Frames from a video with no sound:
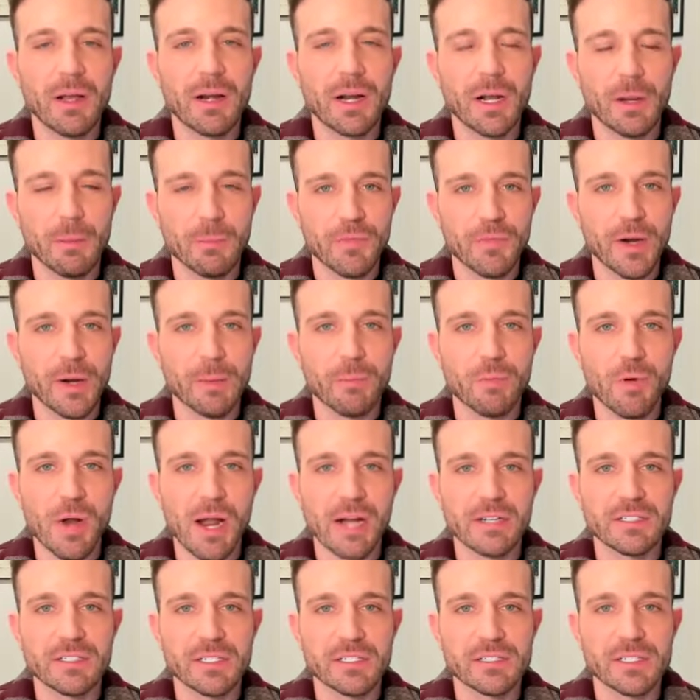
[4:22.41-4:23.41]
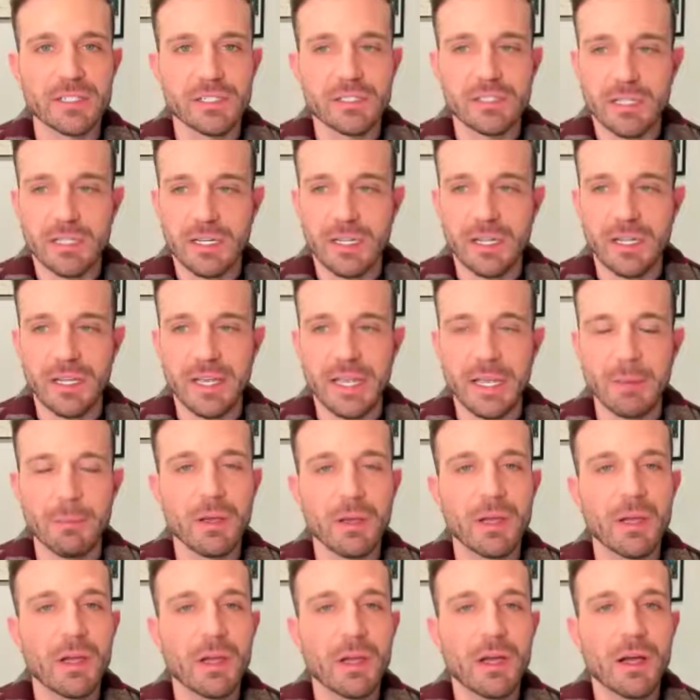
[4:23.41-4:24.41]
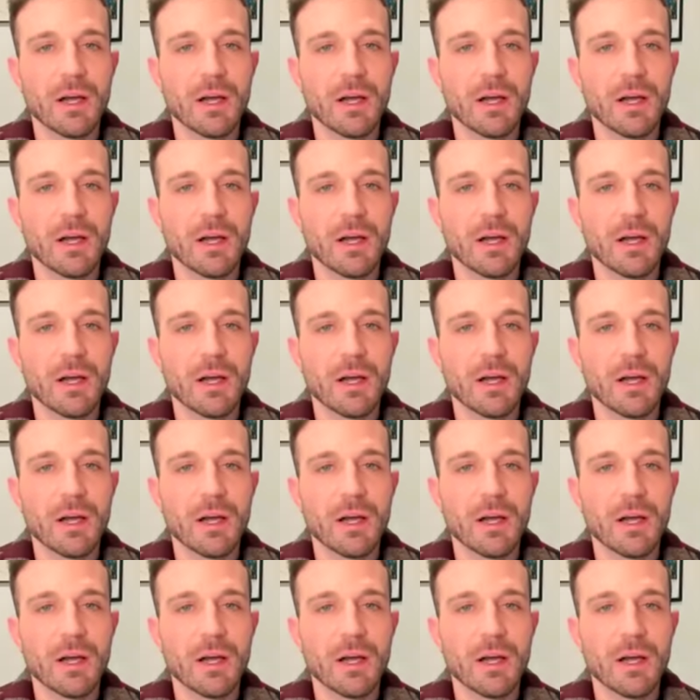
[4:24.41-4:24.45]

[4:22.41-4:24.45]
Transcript: an unfair practices claim,